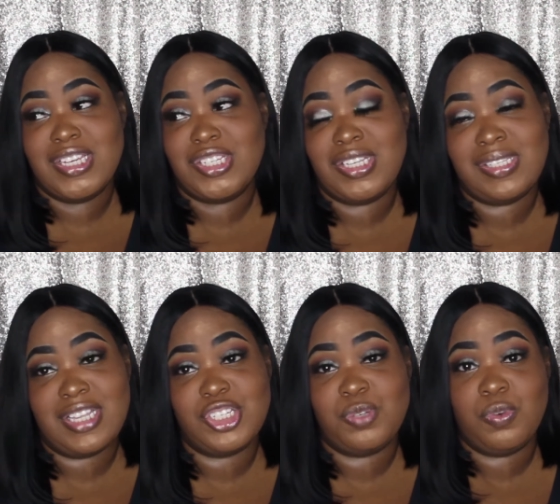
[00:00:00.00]
she
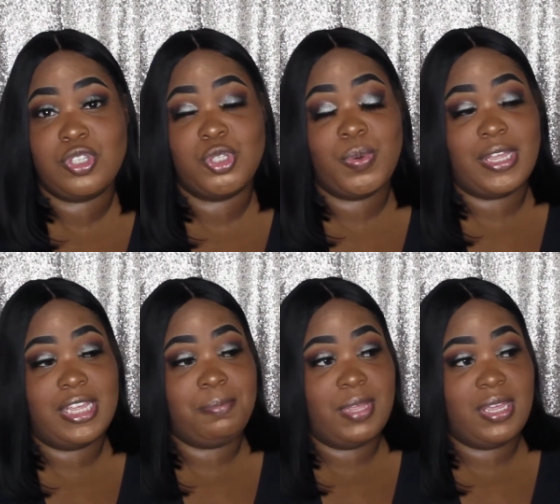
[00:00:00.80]
said she wants to do an
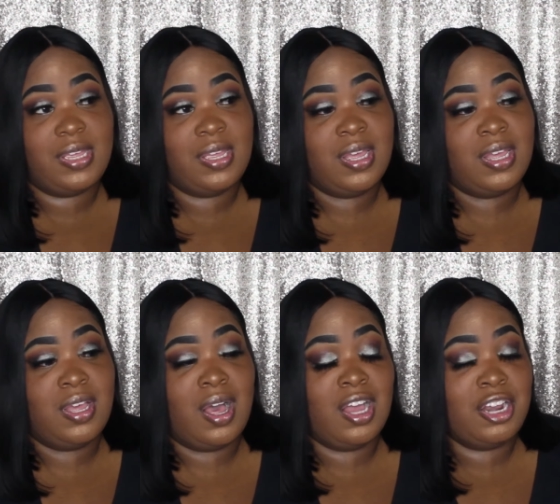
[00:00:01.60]
ep
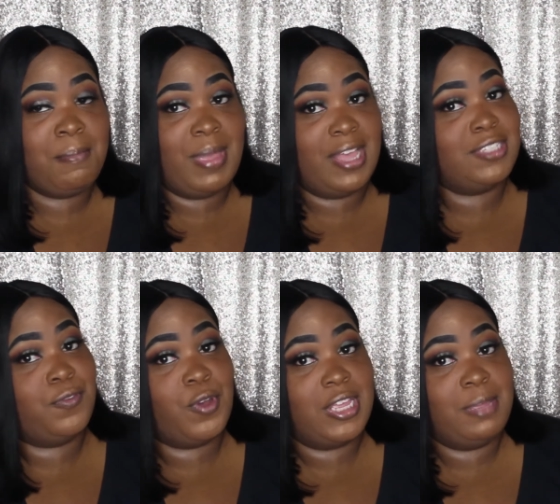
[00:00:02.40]
100
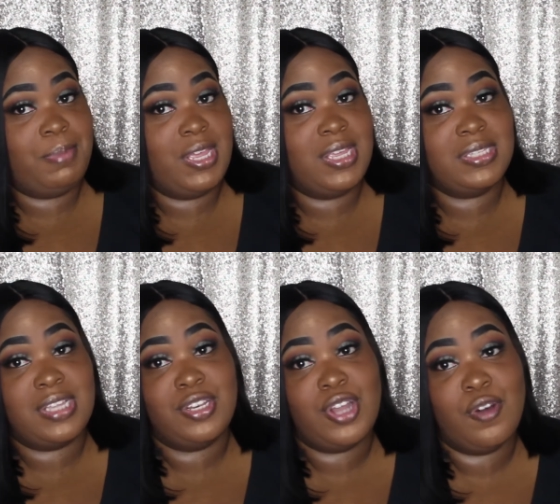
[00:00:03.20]
bands for an ep he
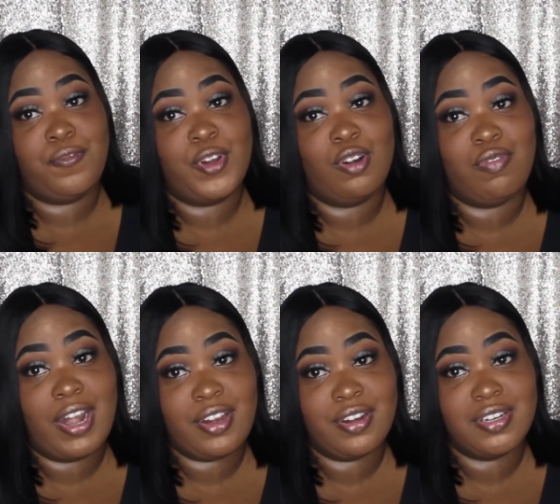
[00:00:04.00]
said no for the
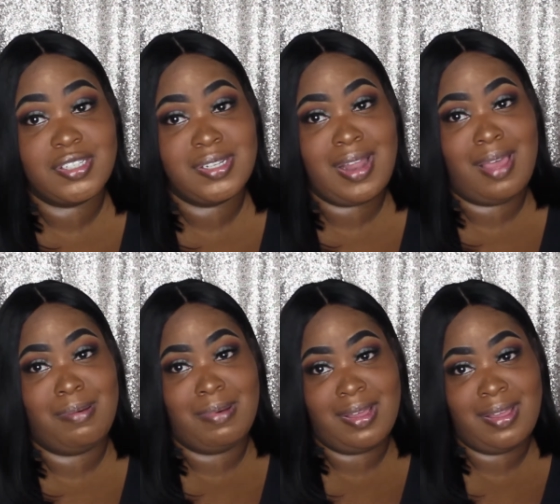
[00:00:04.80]
record she
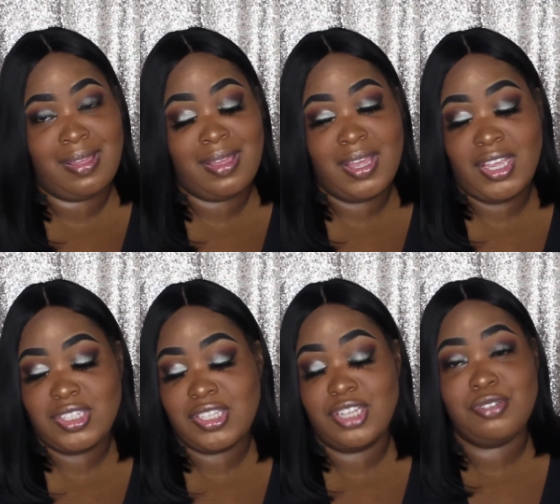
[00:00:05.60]
like what
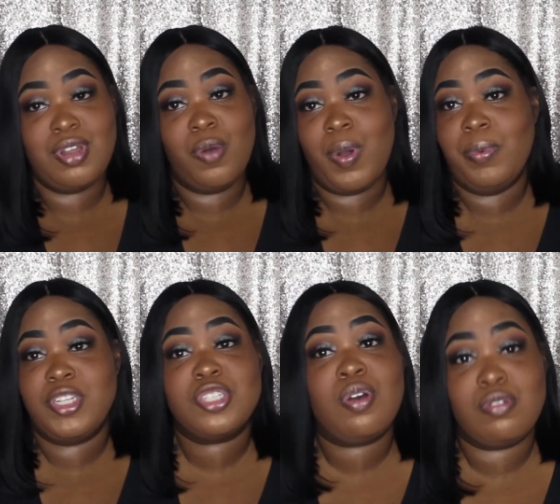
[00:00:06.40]
she said, you know what,
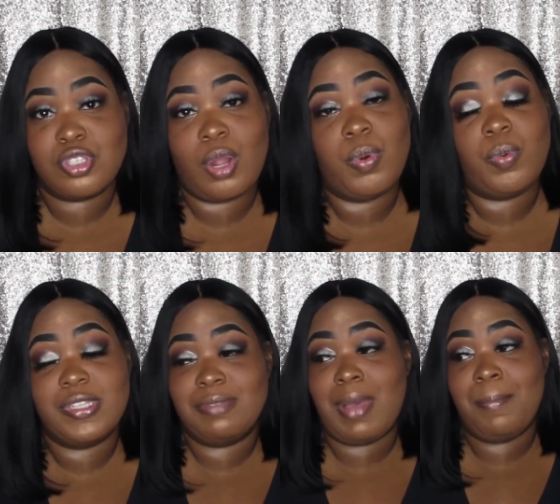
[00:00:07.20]
we're just going to start with
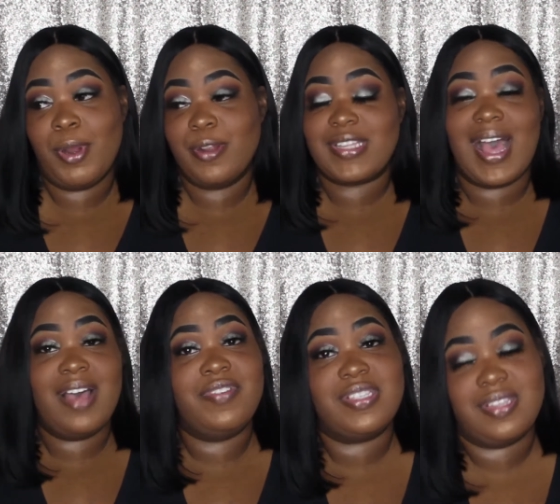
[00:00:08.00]
what's in my purse.
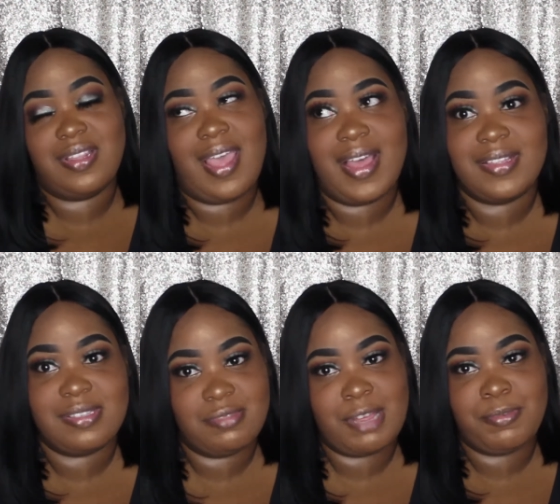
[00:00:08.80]
Obviously, they had
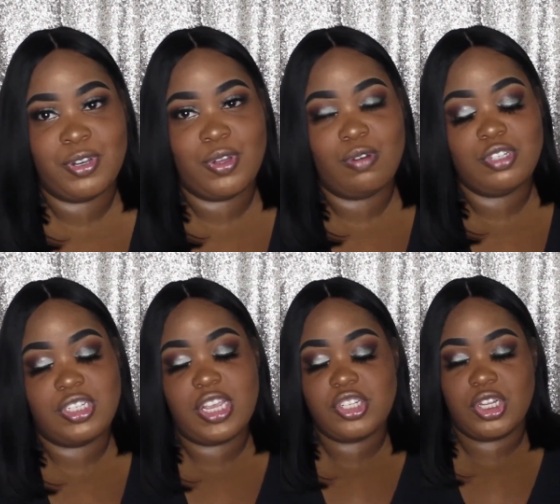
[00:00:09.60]
some type of
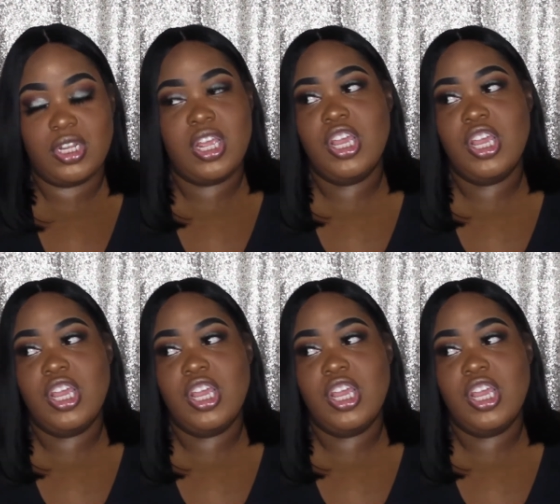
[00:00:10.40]
negotiation.